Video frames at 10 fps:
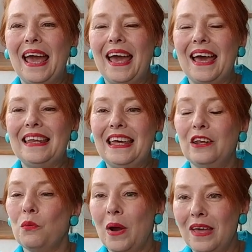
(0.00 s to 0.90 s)
And
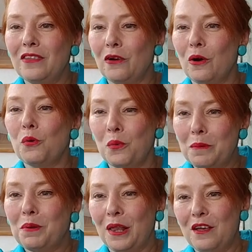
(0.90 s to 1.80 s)
in a way, they're a
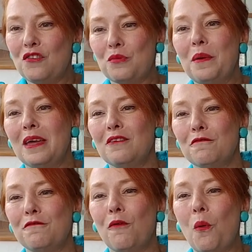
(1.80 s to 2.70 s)
replacement
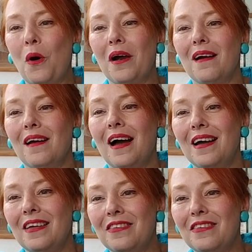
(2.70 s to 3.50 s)
for uh,